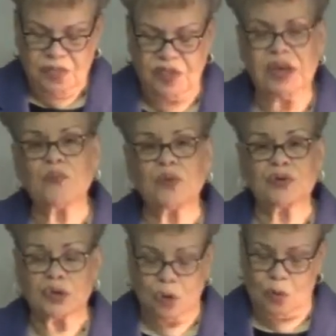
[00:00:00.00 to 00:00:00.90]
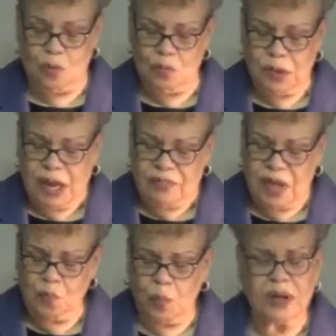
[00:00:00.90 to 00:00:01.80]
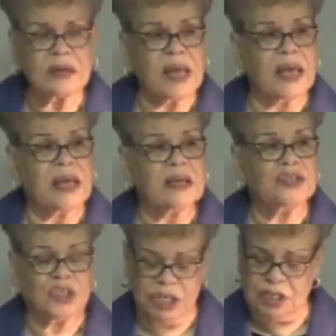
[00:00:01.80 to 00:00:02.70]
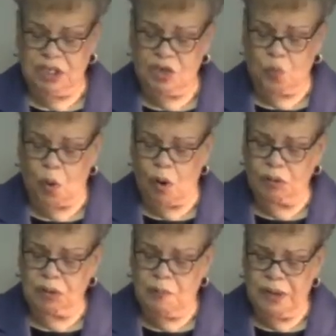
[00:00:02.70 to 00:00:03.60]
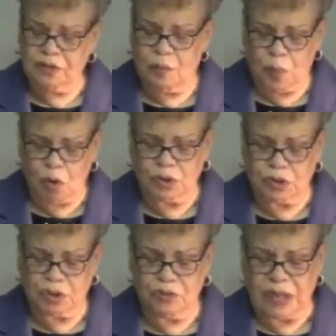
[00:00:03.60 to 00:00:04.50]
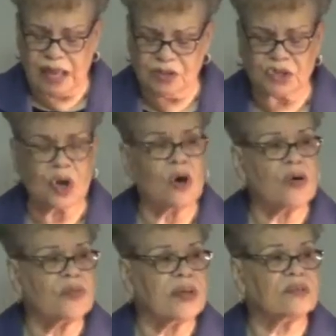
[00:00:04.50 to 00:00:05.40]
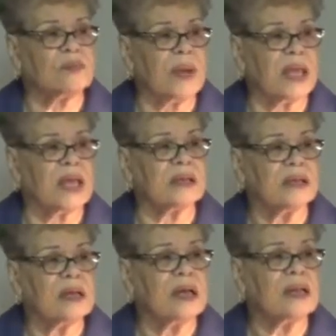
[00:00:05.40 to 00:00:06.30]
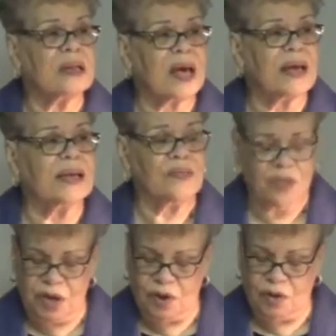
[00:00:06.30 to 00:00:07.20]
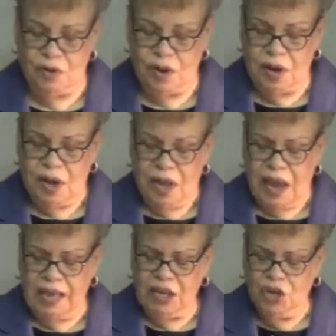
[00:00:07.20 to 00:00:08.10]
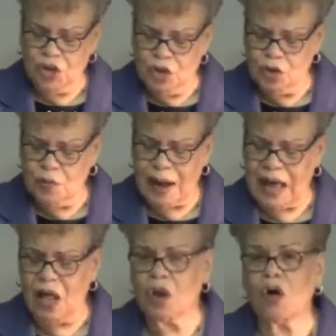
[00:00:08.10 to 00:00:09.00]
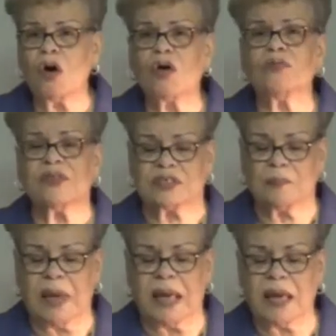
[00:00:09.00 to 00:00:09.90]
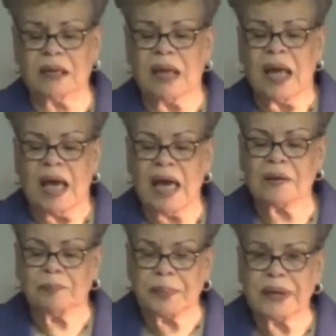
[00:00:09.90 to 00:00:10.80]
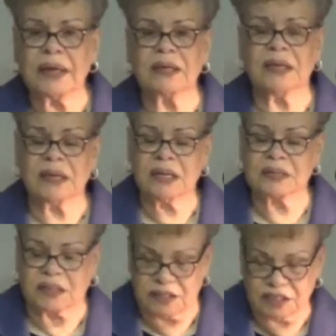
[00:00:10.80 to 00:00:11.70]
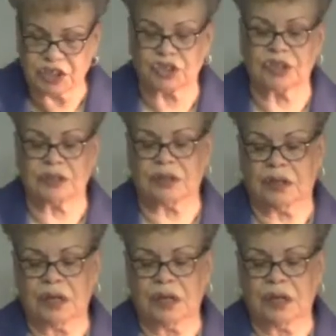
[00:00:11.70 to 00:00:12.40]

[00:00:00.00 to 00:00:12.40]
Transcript: Then we're told that one day Jesus walked among the multitudes and saw this man lying there. And he knew how long this man had been in his condition.